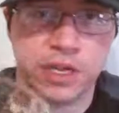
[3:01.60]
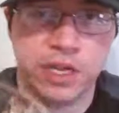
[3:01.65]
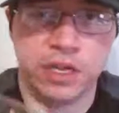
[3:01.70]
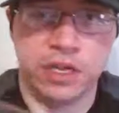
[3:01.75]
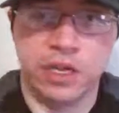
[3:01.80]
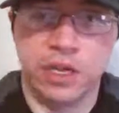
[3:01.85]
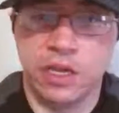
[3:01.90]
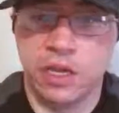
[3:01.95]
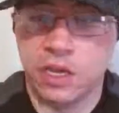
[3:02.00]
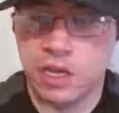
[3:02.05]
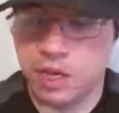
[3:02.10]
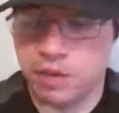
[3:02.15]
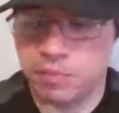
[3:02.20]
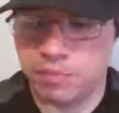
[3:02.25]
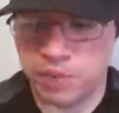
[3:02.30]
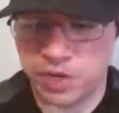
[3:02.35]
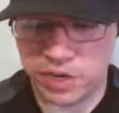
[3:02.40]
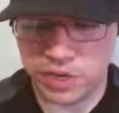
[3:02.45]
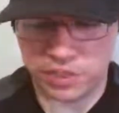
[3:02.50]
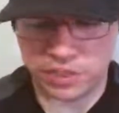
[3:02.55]
in it,
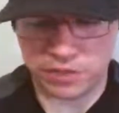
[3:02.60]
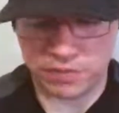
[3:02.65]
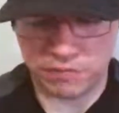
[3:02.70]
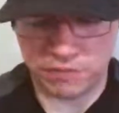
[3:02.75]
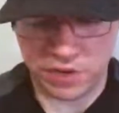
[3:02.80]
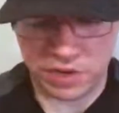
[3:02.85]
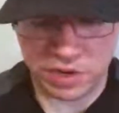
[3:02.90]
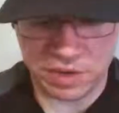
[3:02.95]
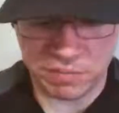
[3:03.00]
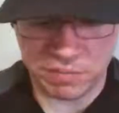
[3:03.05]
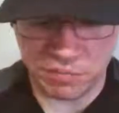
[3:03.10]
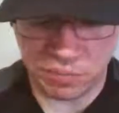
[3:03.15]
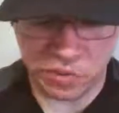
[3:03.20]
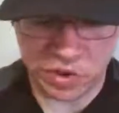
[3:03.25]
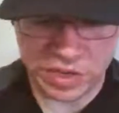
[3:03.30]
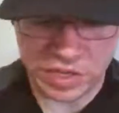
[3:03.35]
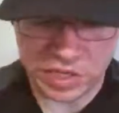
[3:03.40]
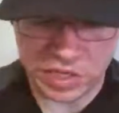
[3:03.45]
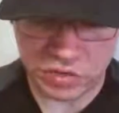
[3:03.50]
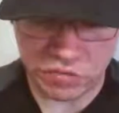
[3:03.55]
but it's a very
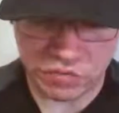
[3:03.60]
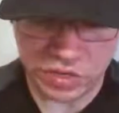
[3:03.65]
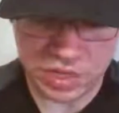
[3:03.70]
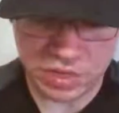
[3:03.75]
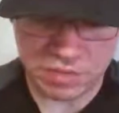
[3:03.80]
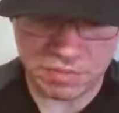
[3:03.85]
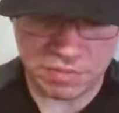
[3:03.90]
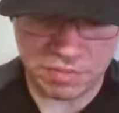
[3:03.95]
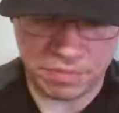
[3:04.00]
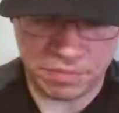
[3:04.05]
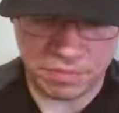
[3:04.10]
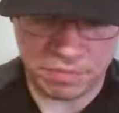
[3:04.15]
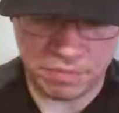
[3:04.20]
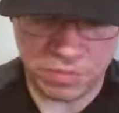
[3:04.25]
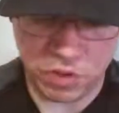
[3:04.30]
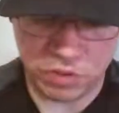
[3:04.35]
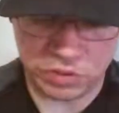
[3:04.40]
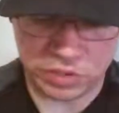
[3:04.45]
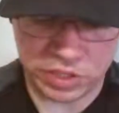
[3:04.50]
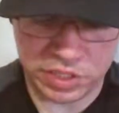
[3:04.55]
bright green,
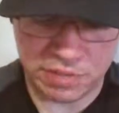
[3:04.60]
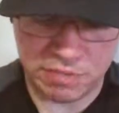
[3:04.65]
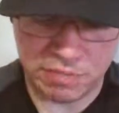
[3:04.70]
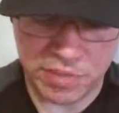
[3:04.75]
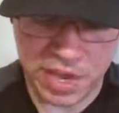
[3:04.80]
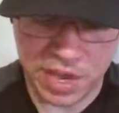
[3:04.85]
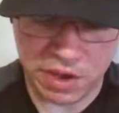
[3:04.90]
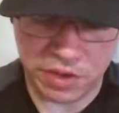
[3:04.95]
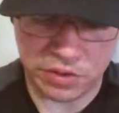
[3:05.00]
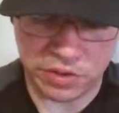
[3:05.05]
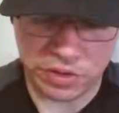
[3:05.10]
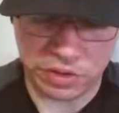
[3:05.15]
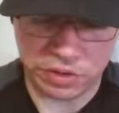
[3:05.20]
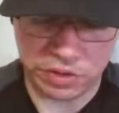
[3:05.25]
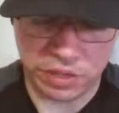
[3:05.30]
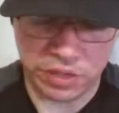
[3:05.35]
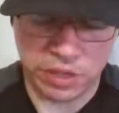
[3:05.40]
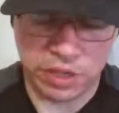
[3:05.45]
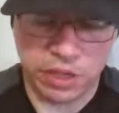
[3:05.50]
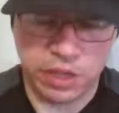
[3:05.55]
mostly
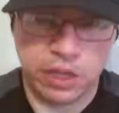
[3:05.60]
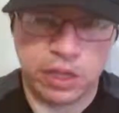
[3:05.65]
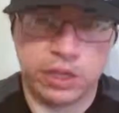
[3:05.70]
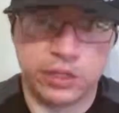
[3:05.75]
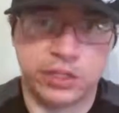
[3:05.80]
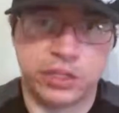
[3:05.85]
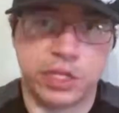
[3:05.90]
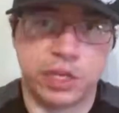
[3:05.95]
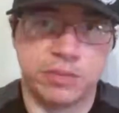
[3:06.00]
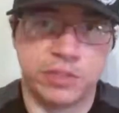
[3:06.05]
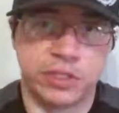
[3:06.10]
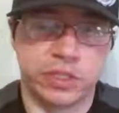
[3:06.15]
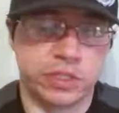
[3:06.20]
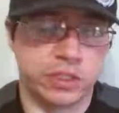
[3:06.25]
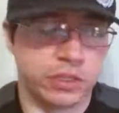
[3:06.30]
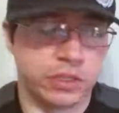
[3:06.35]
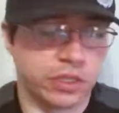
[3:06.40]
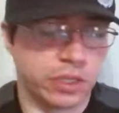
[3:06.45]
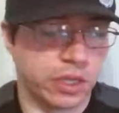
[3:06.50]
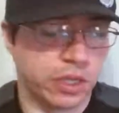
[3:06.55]
powder
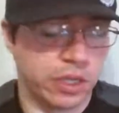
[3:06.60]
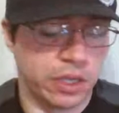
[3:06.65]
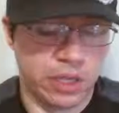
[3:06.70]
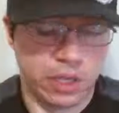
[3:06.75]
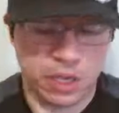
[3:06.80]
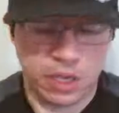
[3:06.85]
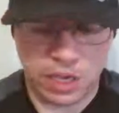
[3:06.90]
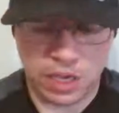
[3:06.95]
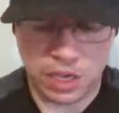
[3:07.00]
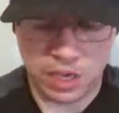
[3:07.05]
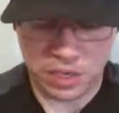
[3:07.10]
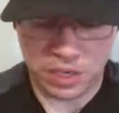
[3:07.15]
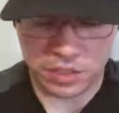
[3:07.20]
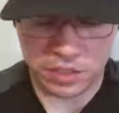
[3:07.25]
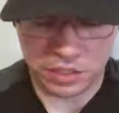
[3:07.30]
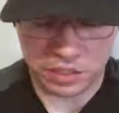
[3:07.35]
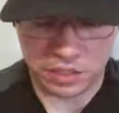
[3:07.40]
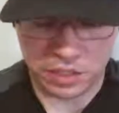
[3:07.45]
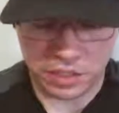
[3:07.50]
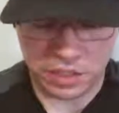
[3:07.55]
substance.
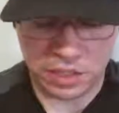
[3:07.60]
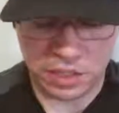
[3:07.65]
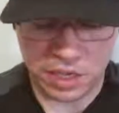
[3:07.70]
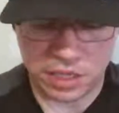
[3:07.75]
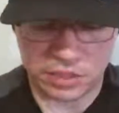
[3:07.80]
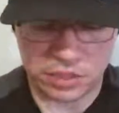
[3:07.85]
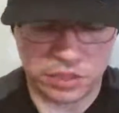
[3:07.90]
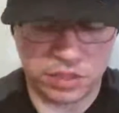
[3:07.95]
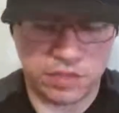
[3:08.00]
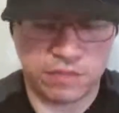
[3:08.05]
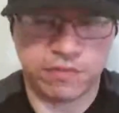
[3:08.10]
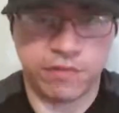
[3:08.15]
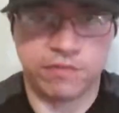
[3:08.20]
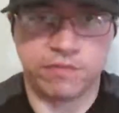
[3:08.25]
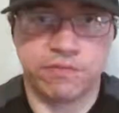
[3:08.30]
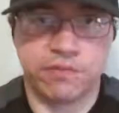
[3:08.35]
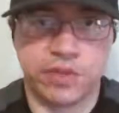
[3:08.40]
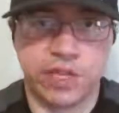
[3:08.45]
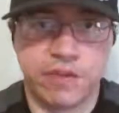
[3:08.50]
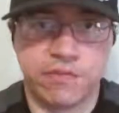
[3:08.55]
And it has a
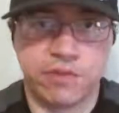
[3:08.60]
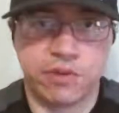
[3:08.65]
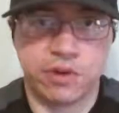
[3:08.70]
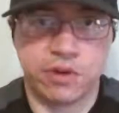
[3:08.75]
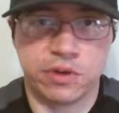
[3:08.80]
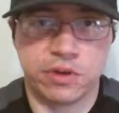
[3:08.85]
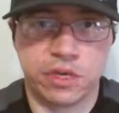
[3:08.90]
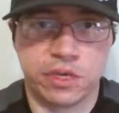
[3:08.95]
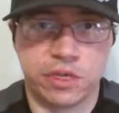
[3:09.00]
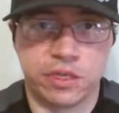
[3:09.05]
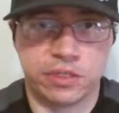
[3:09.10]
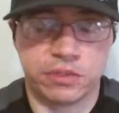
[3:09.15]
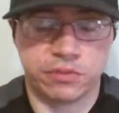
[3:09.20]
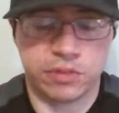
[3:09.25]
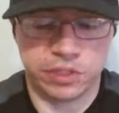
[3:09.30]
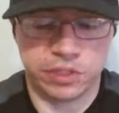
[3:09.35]
different flavor as a